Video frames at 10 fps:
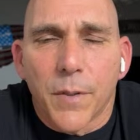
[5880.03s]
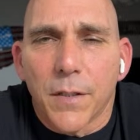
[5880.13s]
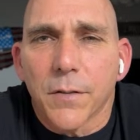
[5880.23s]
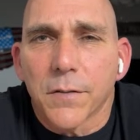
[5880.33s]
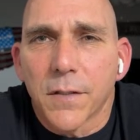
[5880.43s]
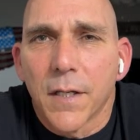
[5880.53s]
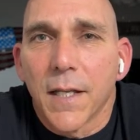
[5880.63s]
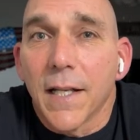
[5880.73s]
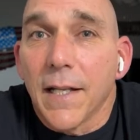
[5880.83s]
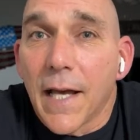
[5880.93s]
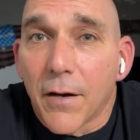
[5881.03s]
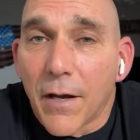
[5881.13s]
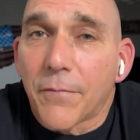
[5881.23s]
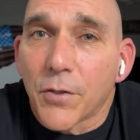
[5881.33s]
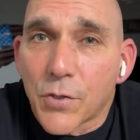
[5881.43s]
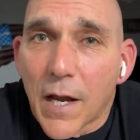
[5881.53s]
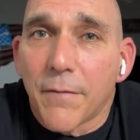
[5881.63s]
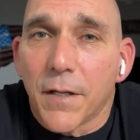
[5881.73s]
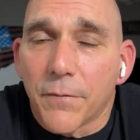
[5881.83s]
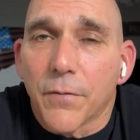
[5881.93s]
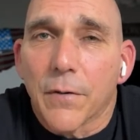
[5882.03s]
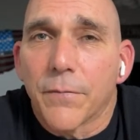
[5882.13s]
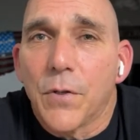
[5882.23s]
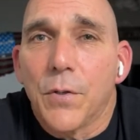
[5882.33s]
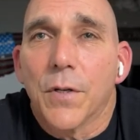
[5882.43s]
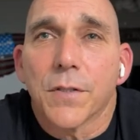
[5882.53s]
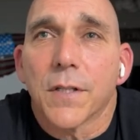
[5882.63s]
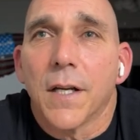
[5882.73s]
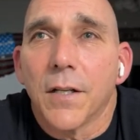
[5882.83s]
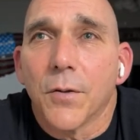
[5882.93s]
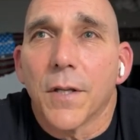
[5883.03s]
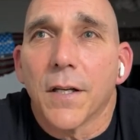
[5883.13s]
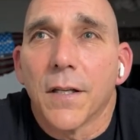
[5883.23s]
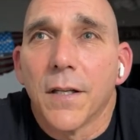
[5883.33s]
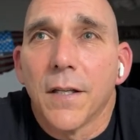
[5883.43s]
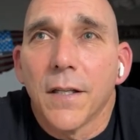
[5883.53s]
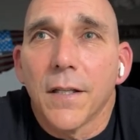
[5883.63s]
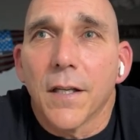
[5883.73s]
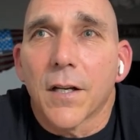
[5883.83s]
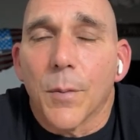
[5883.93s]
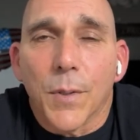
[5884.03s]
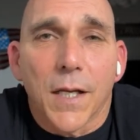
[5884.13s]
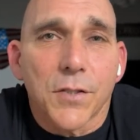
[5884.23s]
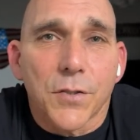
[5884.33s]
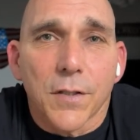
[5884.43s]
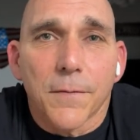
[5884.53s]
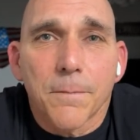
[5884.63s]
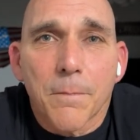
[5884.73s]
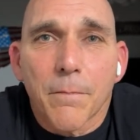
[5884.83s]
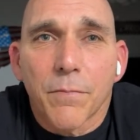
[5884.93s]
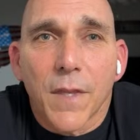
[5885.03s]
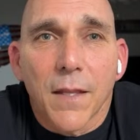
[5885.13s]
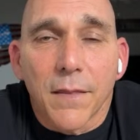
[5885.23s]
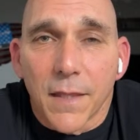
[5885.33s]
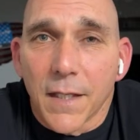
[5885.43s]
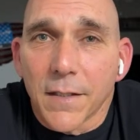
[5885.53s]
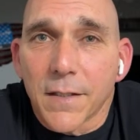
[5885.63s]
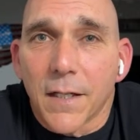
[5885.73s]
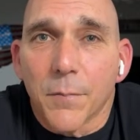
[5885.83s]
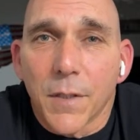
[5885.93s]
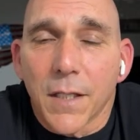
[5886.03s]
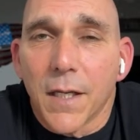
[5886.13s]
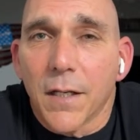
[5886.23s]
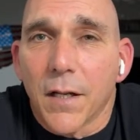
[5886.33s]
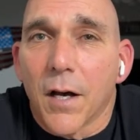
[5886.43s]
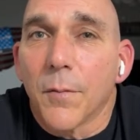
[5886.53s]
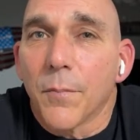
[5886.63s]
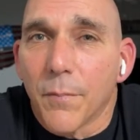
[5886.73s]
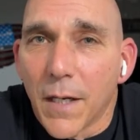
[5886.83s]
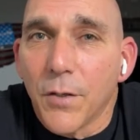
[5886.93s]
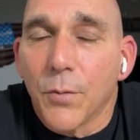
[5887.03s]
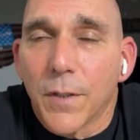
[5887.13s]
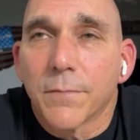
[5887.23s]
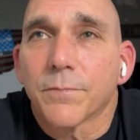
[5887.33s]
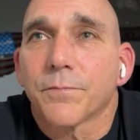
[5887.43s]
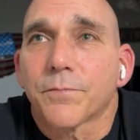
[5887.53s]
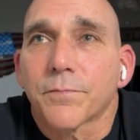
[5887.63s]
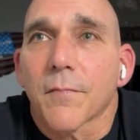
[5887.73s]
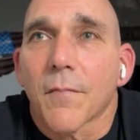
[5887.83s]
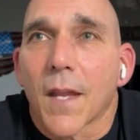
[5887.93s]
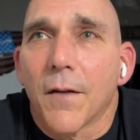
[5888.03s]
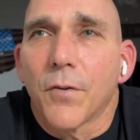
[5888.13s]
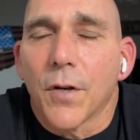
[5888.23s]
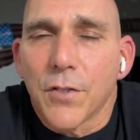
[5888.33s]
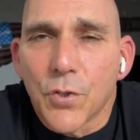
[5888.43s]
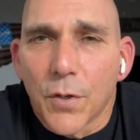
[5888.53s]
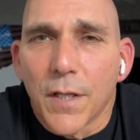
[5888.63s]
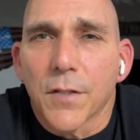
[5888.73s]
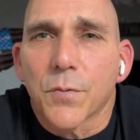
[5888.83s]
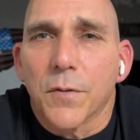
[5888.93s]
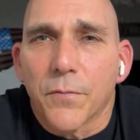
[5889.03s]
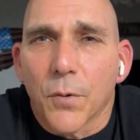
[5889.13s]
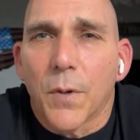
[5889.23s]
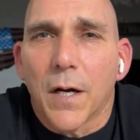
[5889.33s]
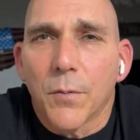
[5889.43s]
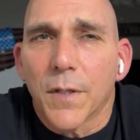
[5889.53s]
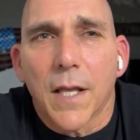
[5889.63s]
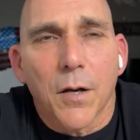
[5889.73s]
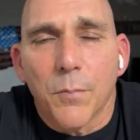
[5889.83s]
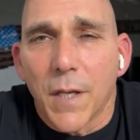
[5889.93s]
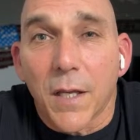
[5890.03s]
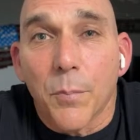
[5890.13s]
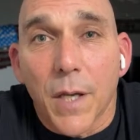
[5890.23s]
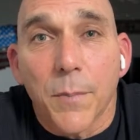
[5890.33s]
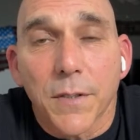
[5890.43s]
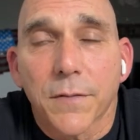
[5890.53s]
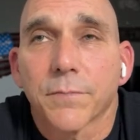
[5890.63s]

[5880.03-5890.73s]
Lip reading: there's now after driving it for a few years, I know the couple extra things that I'm going to get on my new one. After I enjoy this one for a while without making payments.